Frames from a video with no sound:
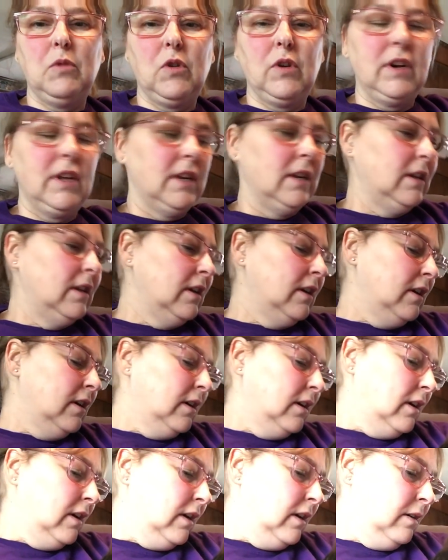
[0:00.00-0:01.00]
morning,
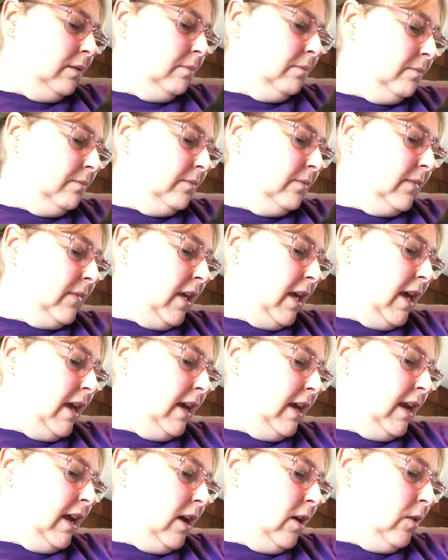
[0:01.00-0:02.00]
um,
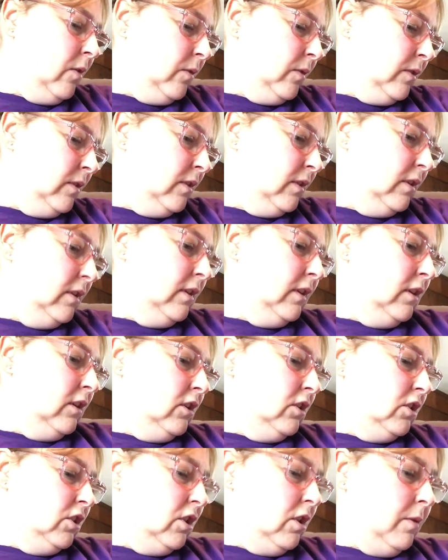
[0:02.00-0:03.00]
hanging out.
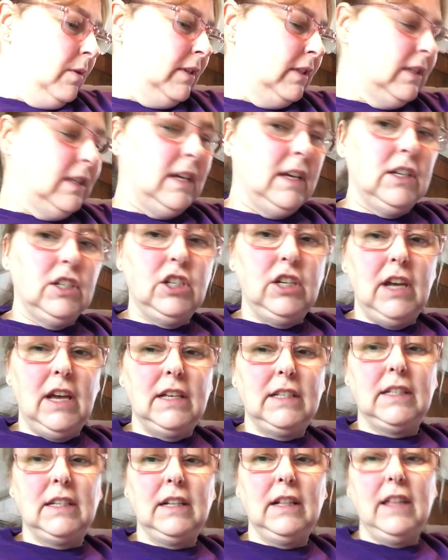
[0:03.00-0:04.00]
She always thinks she
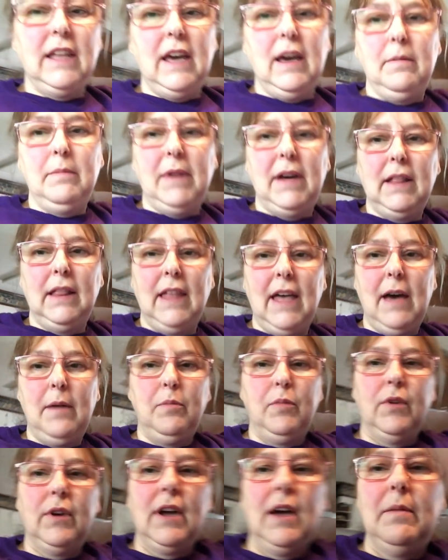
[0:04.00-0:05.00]
has to lay on my lap when